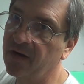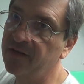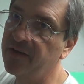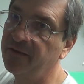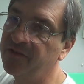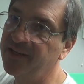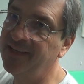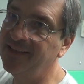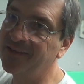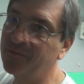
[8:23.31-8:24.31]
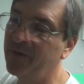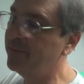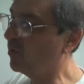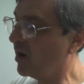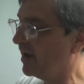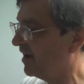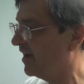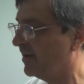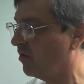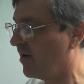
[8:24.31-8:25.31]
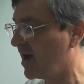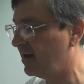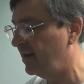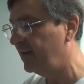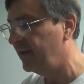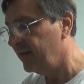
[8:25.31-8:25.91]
Because I've seen this, people. I go out,